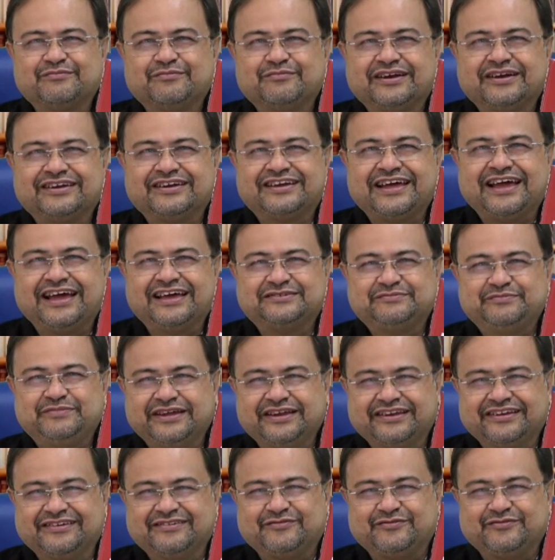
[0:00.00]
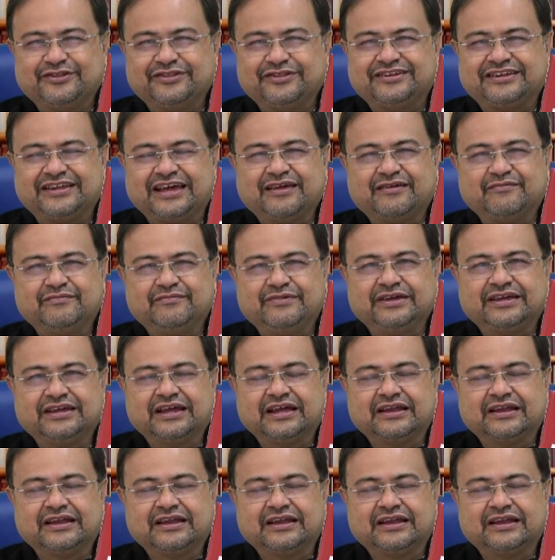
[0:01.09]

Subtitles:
but it has been for the time being.